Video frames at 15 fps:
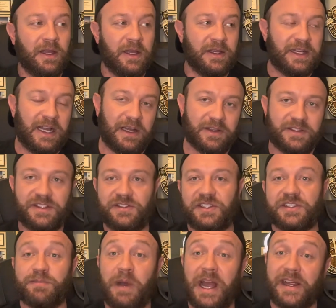now this is
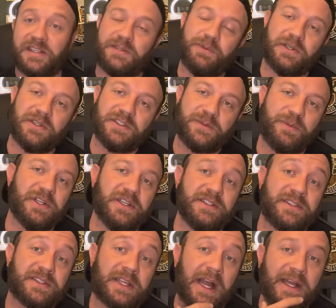just my experience, but
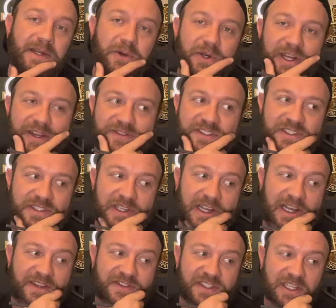it's kind of what I've
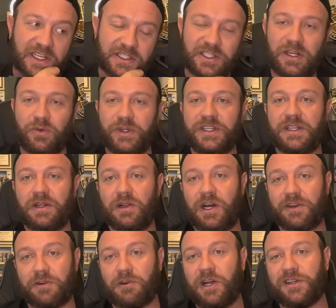I saw. You know, we did a
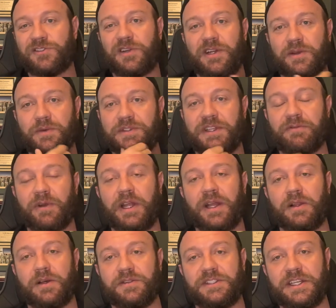lot of cross training with different
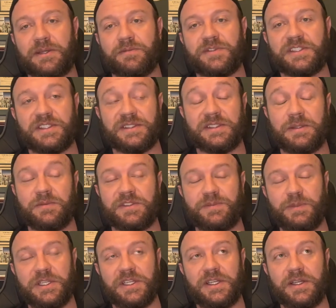Halo teams, and it seemed to
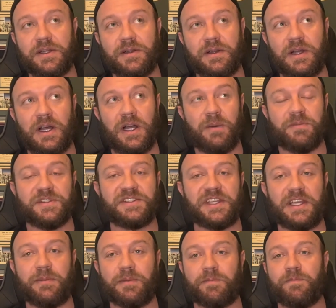be um, the
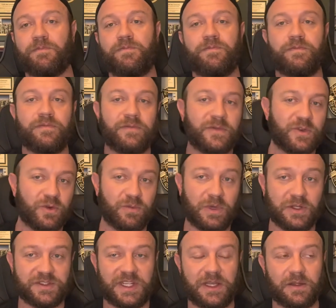same through
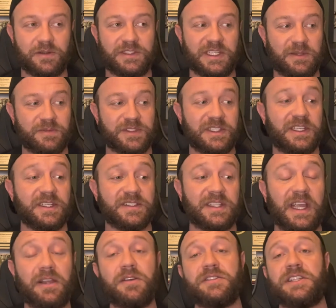most Halo teams. Is
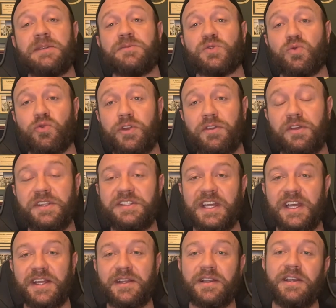Halo teams really
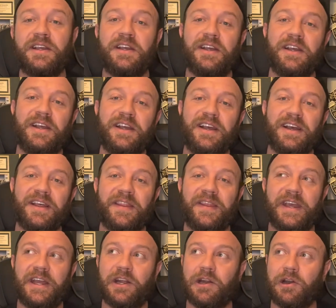take
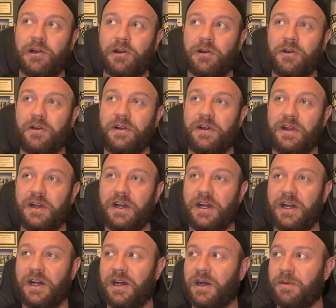their
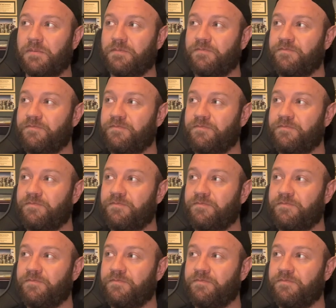um,